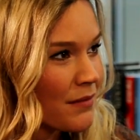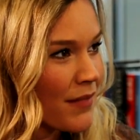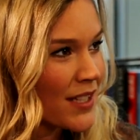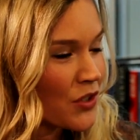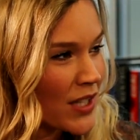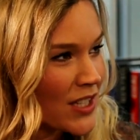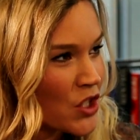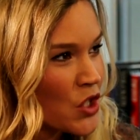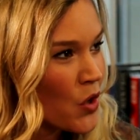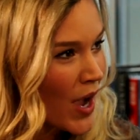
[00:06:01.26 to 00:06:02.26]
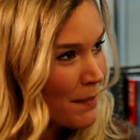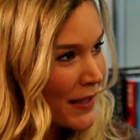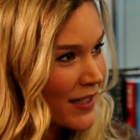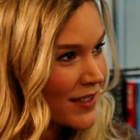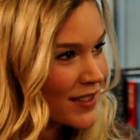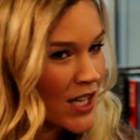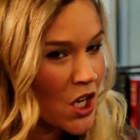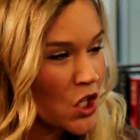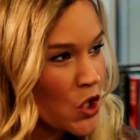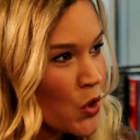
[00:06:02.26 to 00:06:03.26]
make sure that it's your happiness,
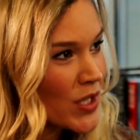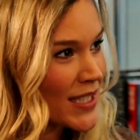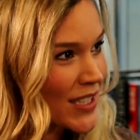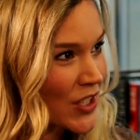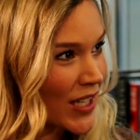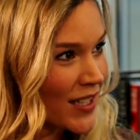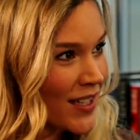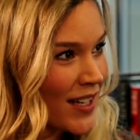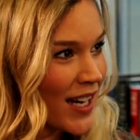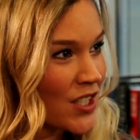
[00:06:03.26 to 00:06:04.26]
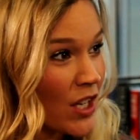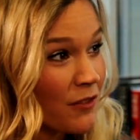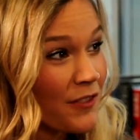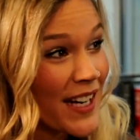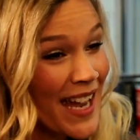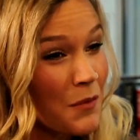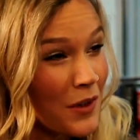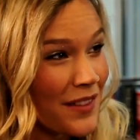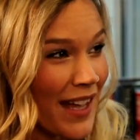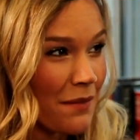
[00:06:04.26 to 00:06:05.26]
your decision, and don't forget
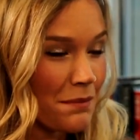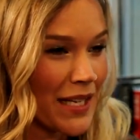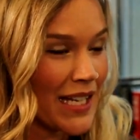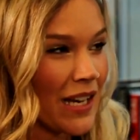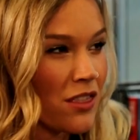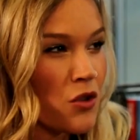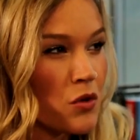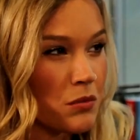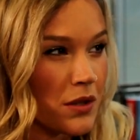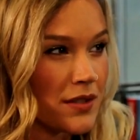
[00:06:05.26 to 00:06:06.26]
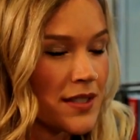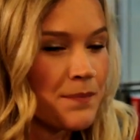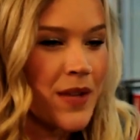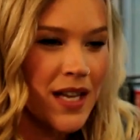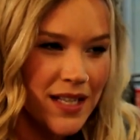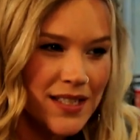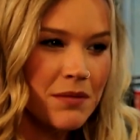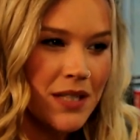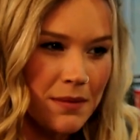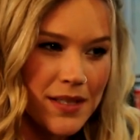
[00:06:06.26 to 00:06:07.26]
what that beginning thought was.
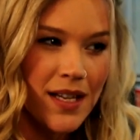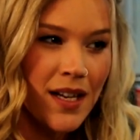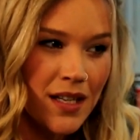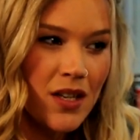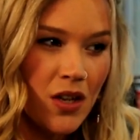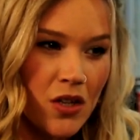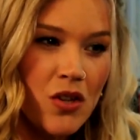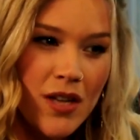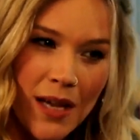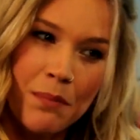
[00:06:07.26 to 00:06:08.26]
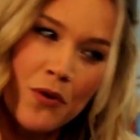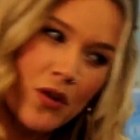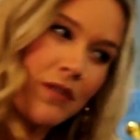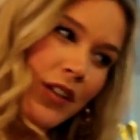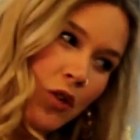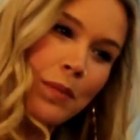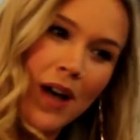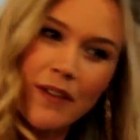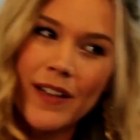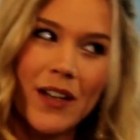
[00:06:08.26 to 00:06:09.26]
Sometimes, you know, you get pulled off of your
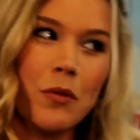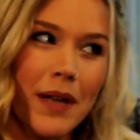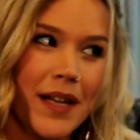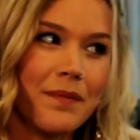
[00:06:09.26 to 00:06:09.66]
path a little bit.